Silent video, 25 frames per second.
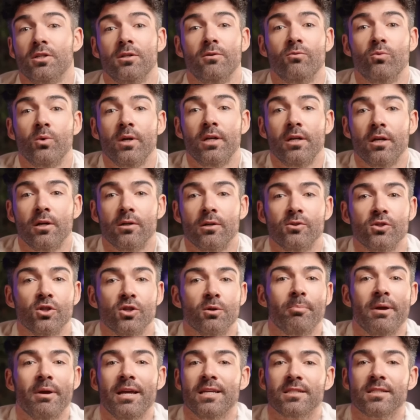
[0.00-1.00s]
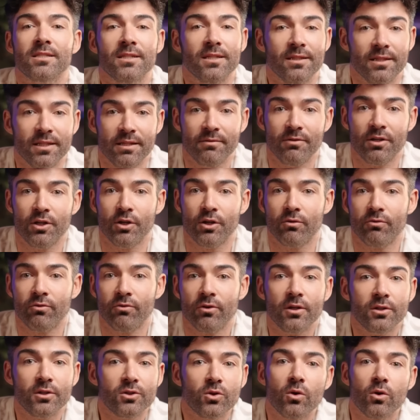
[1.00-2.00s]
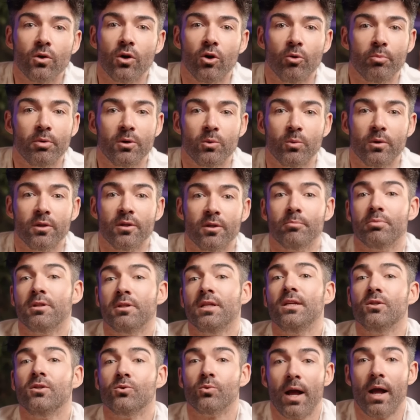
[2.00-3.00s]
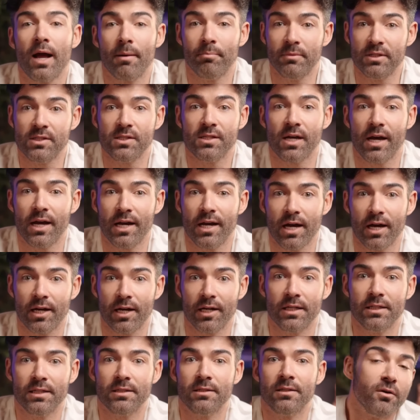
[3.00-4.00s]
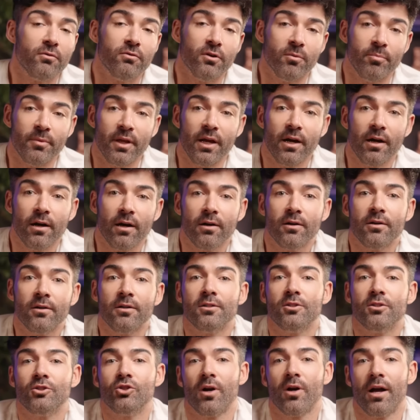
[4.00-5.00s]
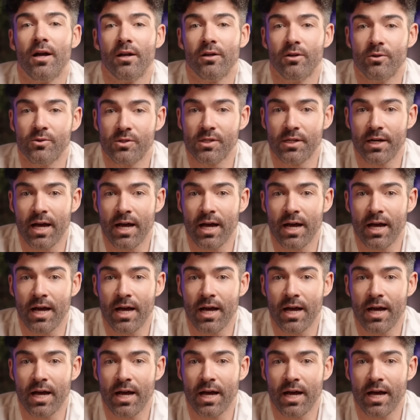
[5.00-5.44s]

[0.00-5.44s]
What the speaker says: of Windows, you're basically leaving your front door open with a please rob me sign on it. From there, Tron goes into